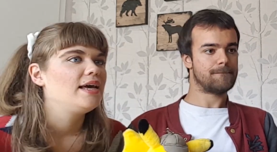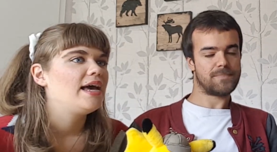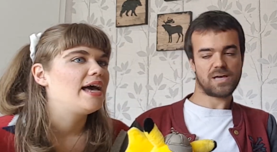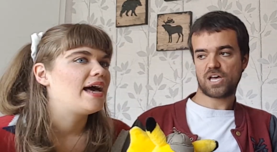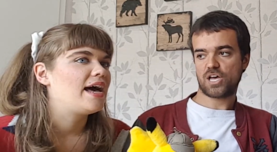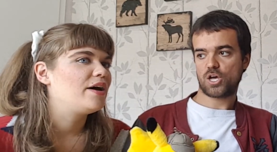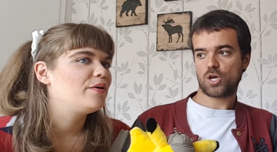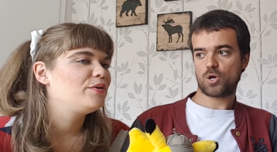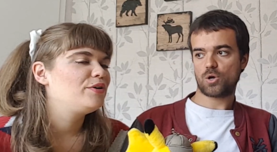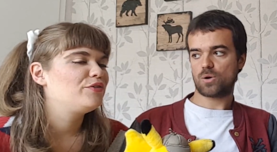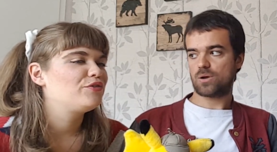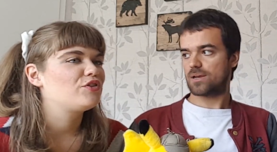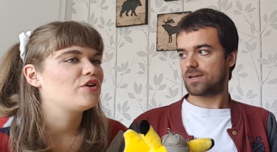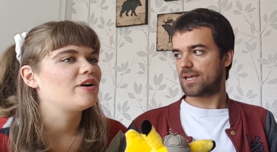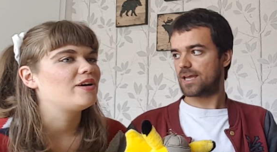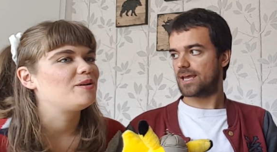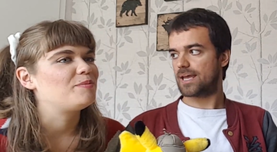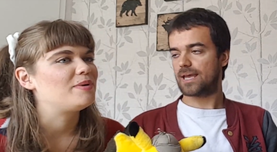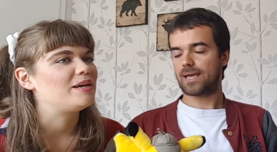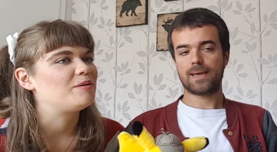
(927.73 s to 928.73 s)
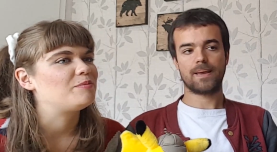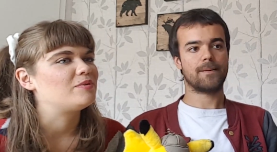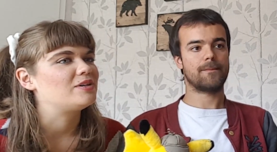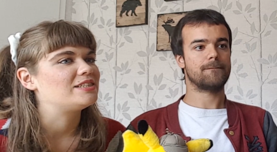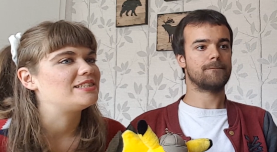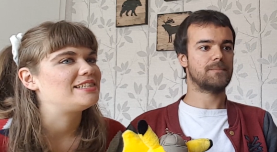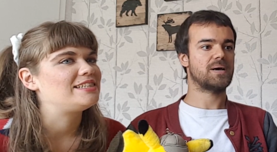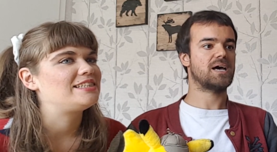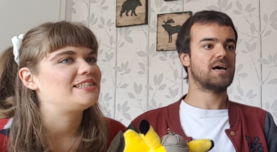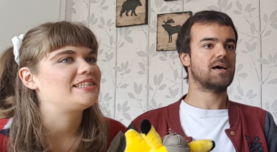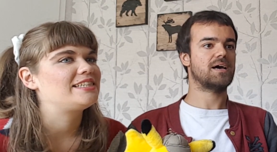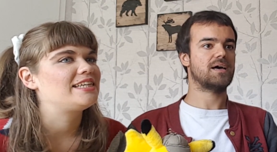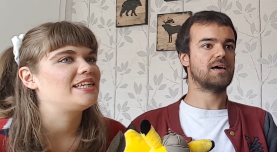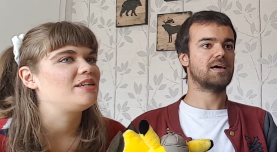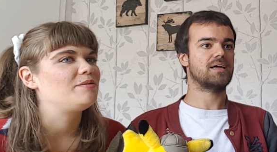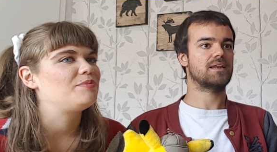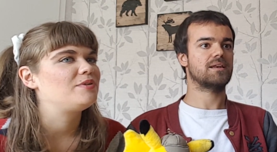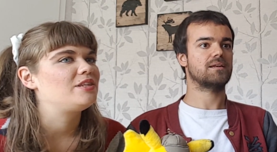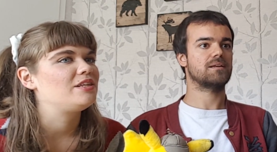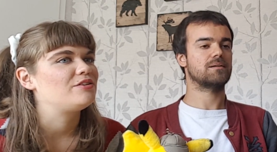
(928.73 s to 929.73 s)
Speaker 1: I would have thought it made more sense to keep
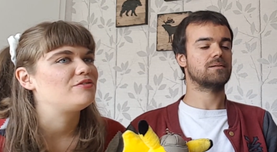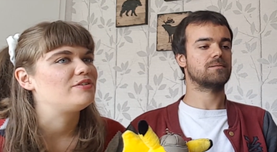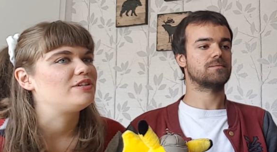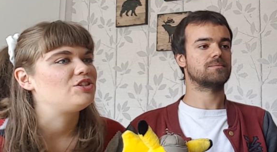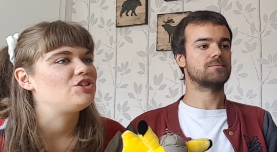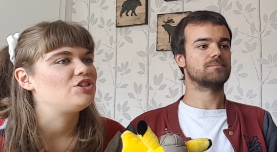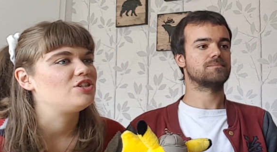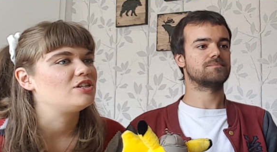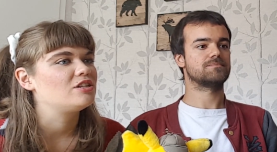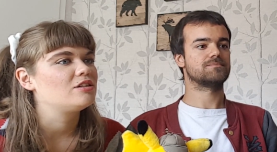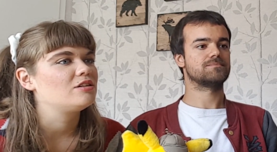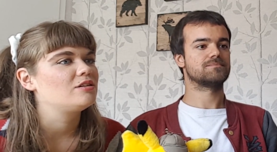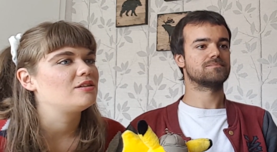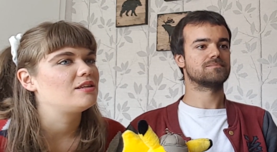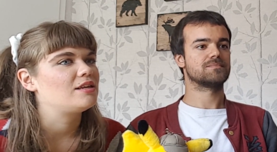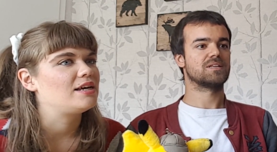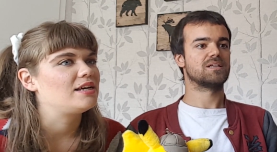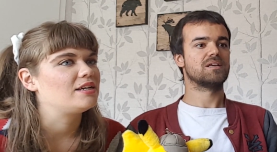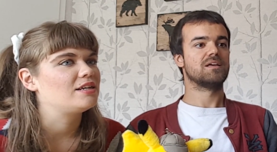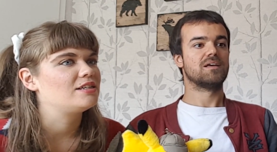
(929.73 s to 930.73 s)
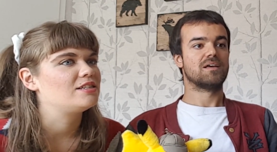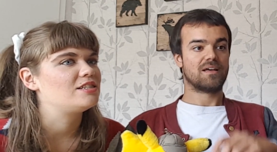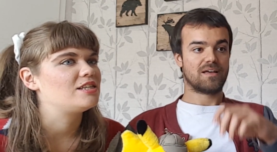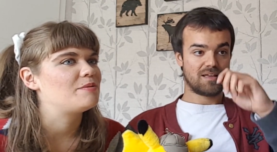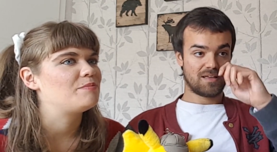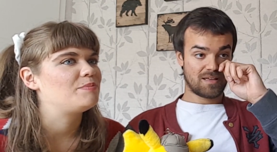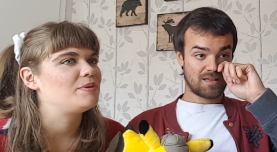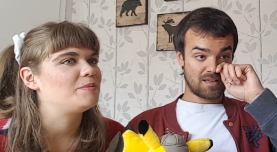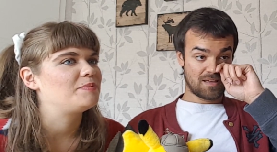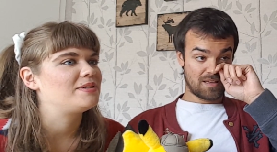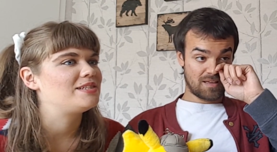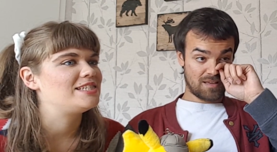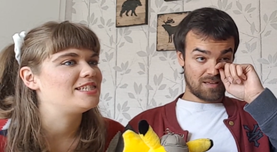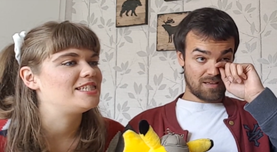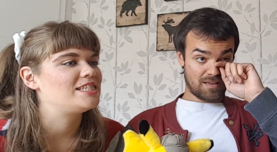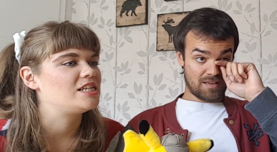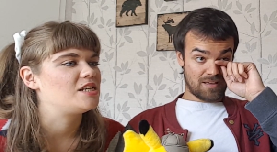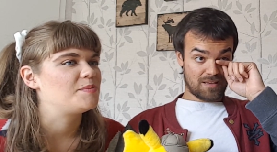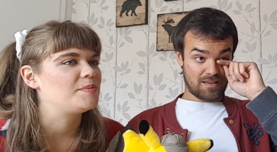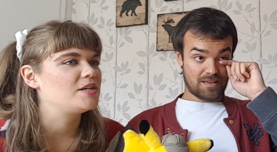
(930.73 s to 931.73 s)
the original, like, because then people in the
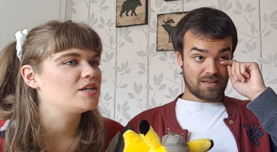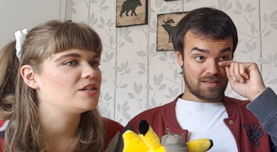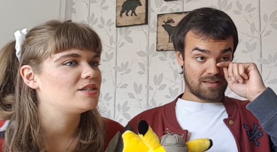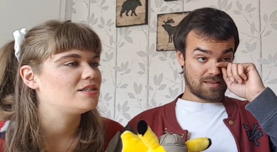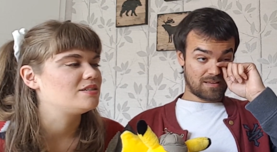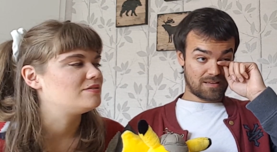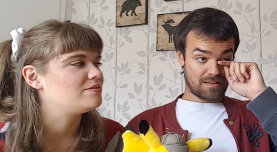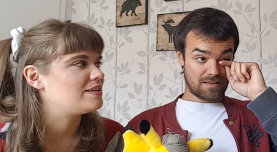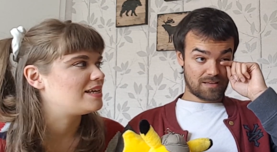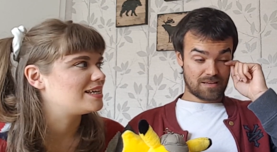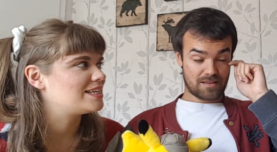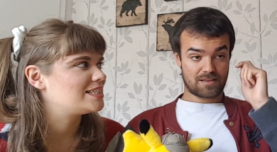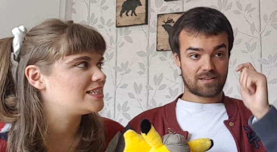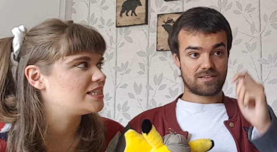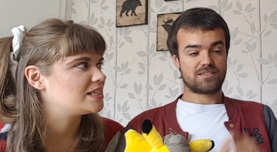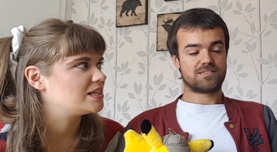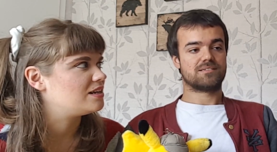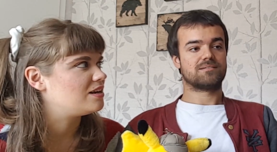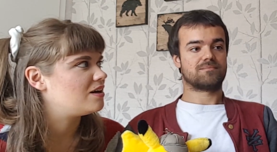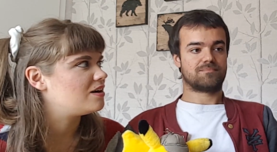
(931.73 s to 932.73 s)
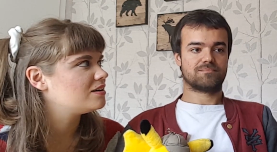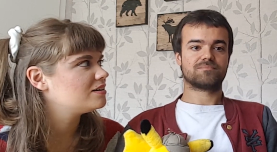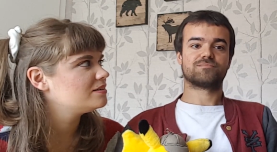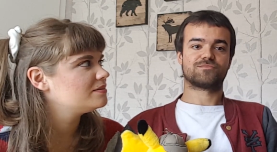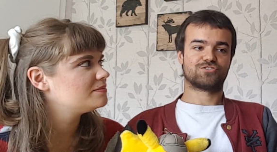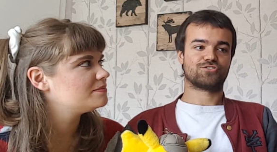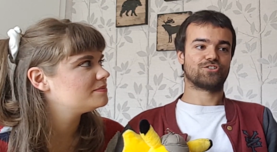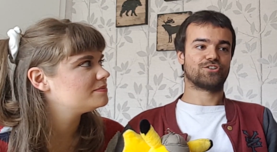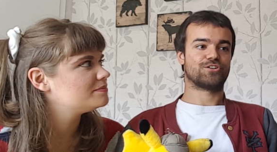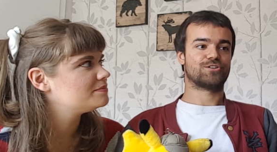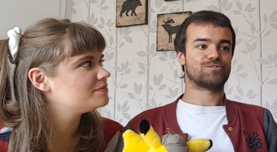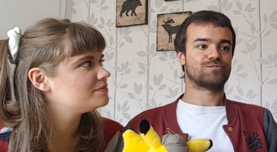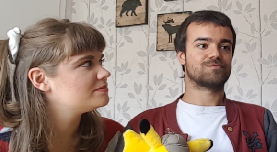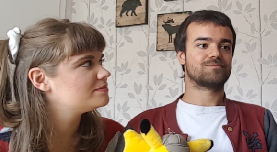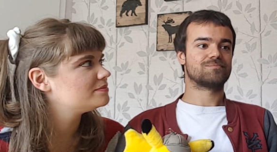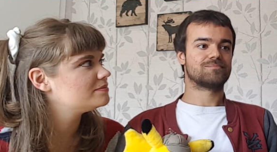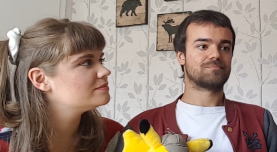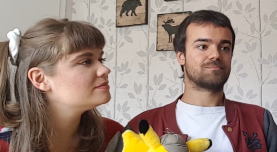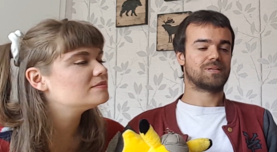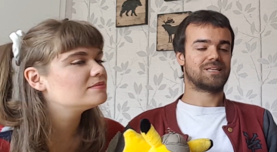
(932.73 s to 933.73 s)
cinema could have, like, sung along. True,
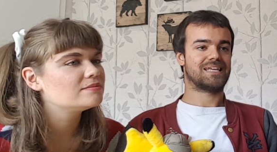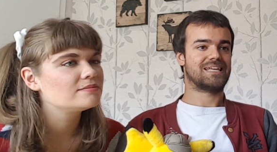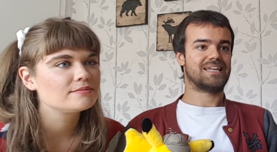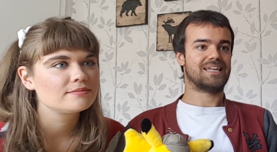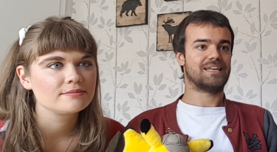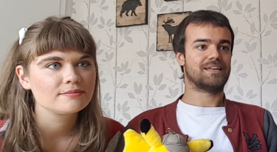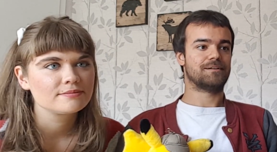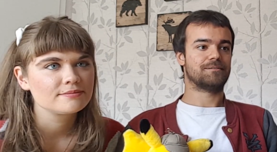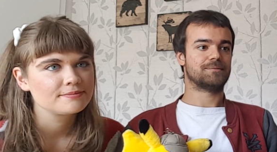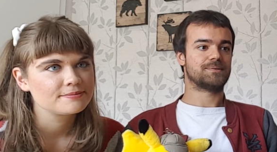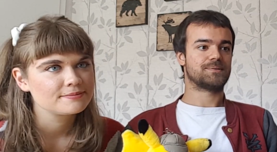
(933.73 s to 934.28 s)
but they didn't.